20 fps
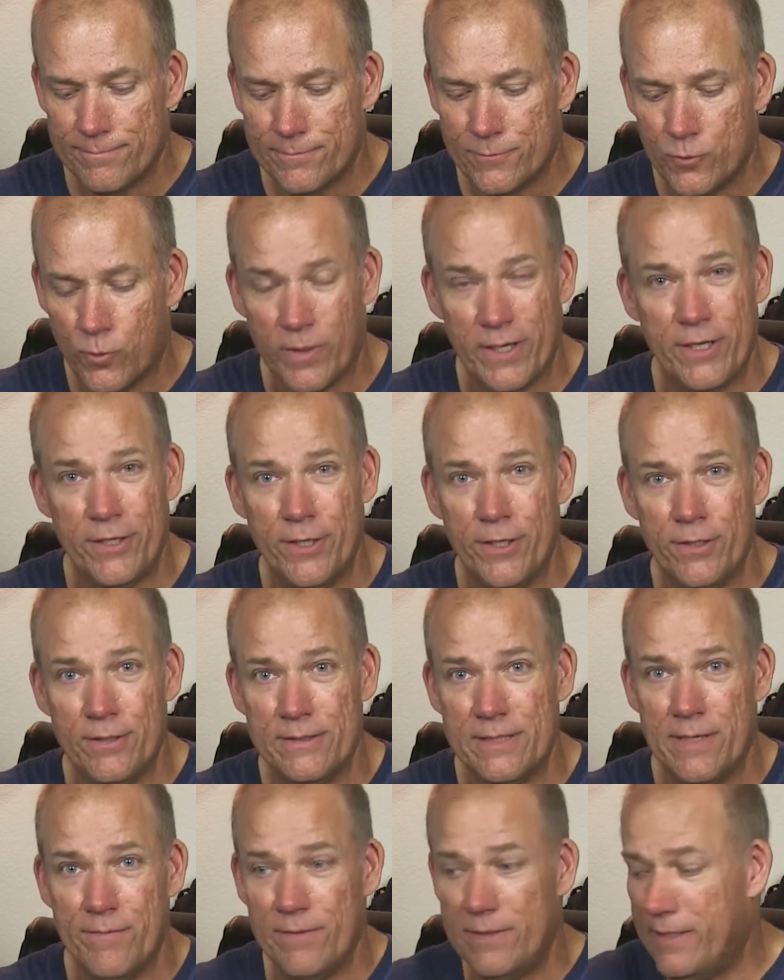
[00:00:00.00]
22
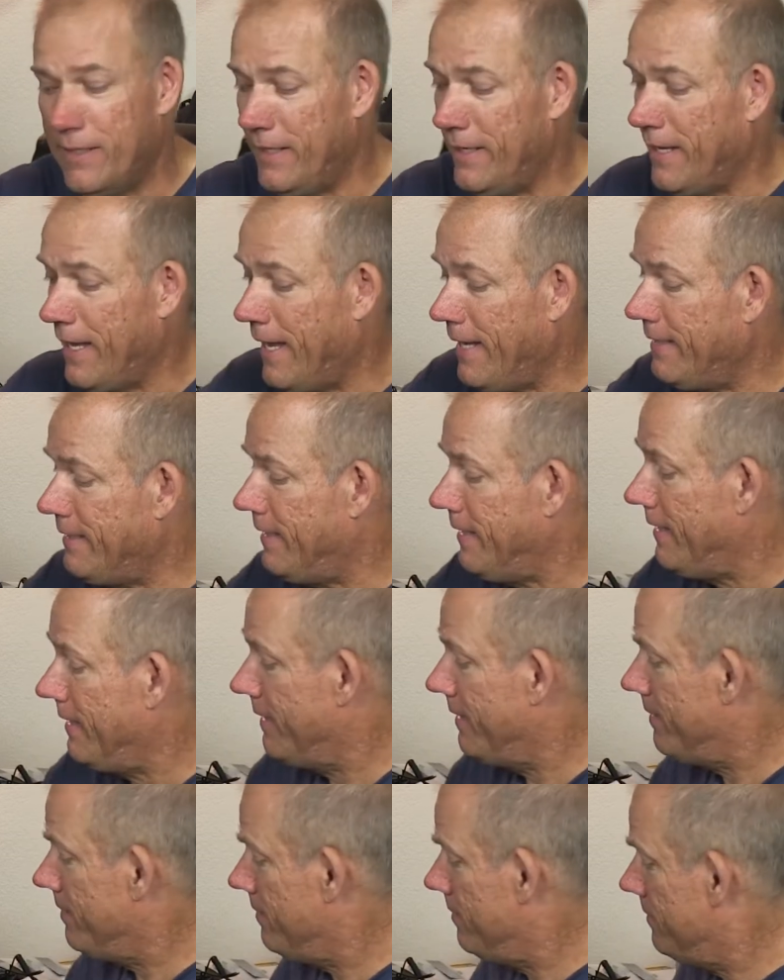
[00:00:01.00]
is even the
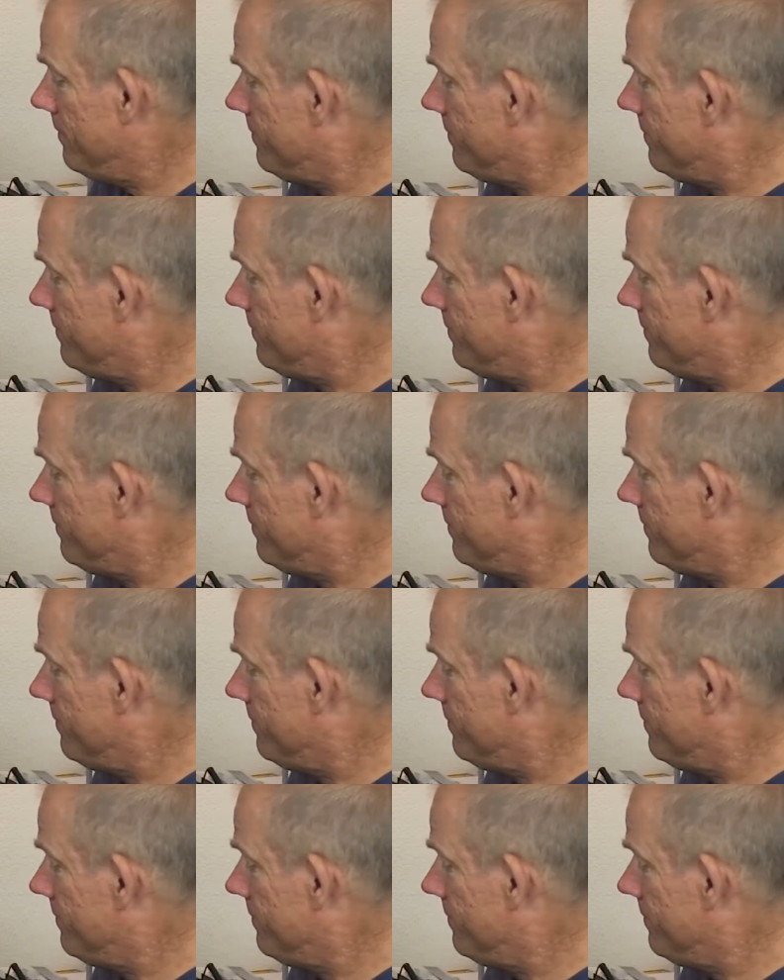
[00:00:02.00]
ATN.